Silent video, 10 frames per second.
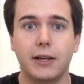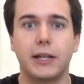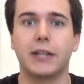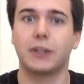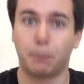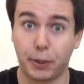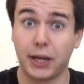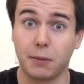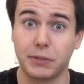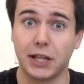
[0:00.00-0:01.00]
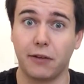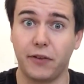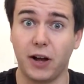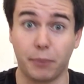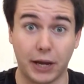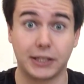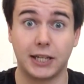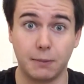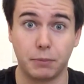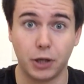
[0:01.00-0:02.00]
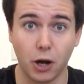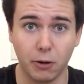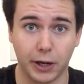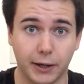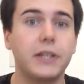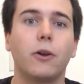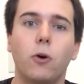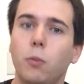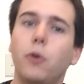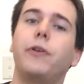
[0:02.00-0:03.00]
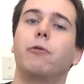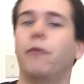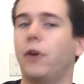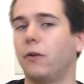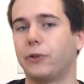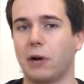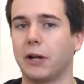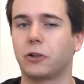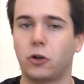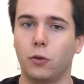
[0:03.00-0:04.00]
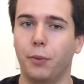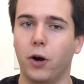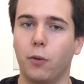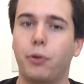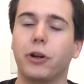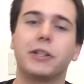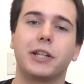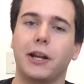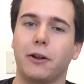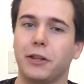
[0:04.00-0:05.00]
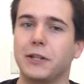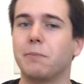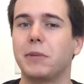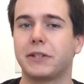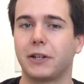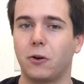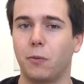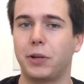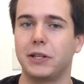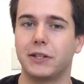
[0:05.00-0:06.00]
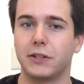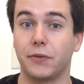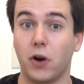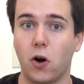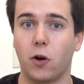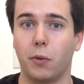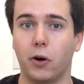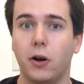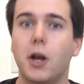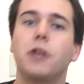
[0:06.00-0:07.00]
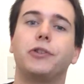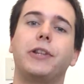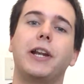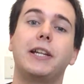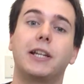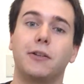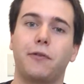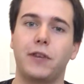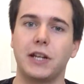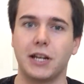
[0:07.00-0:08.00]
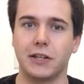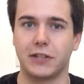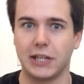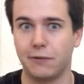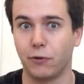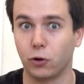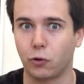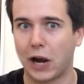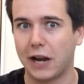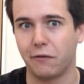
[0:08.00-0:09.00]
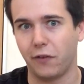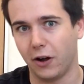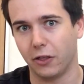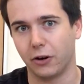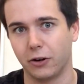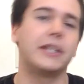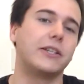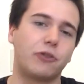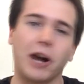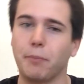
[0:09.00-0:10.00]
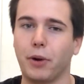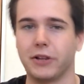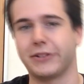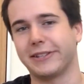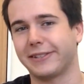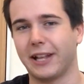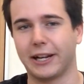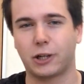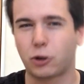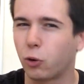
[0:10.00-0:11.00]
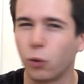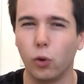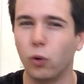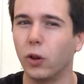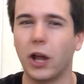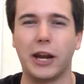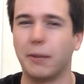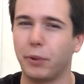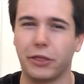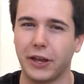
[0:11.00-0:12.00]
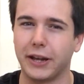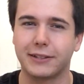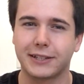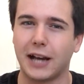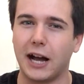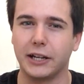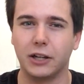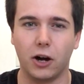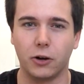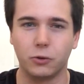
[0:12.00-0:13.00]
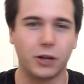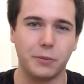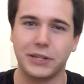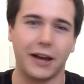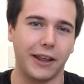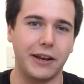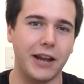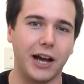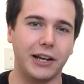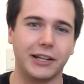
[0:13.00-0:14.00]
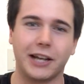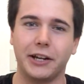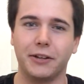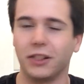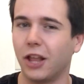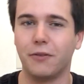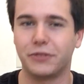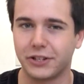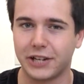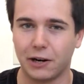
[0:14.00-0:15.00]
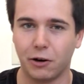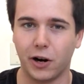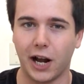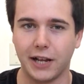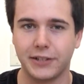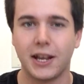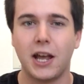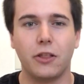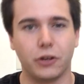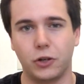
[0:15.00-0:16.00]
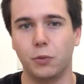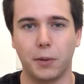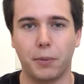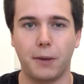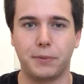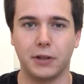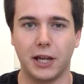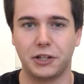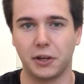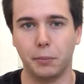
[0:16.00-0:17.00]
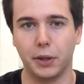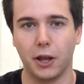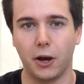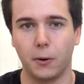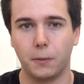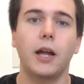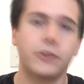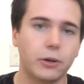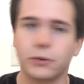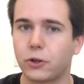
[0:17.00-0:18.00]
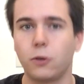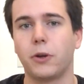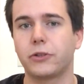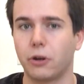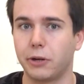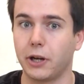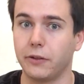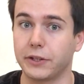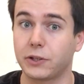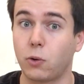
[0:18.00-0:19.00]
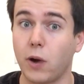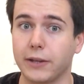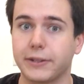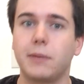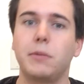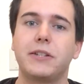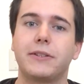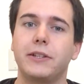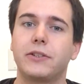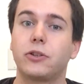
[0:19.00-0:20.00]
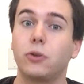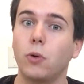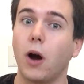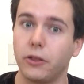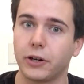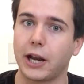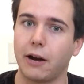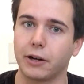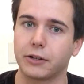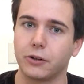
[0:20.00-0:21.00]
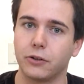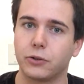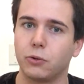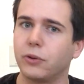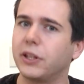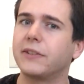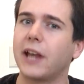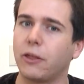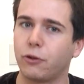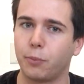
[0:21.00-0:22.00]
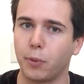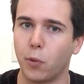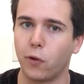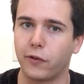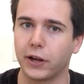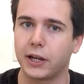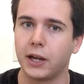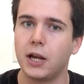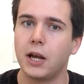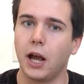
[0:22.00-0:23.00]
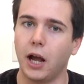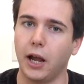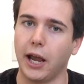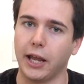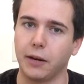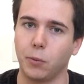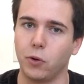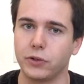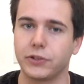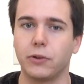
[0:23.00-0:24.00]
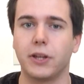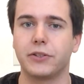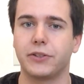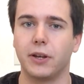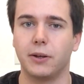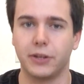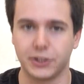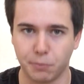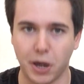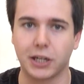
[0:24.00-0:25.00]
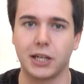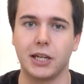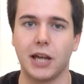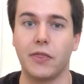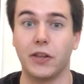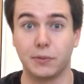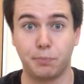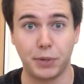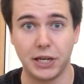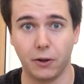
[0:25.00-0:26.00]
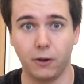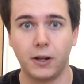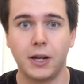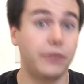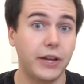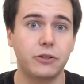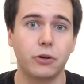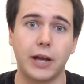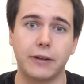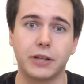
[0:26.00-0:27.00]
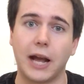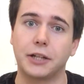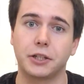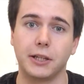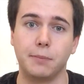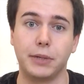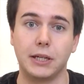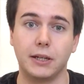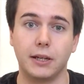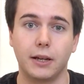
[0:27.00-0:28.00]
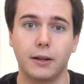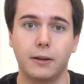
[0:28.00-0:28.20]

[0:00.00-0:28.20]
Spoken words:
He has to pick himself up and keep going. See, the whole movie revolves around Kubo putting together these mystical pieces of armor so that he can defeat his evil grandfather. See, his grandpa is this, cruel, unempathetic sky god who comes out at night and kind of loves to terrorize the human population below. And so as Kubo's going on this quest, he meets these two other characters who are these anthropomorphic animals. So there's monkey and there's beetle. And they turn out to actually be...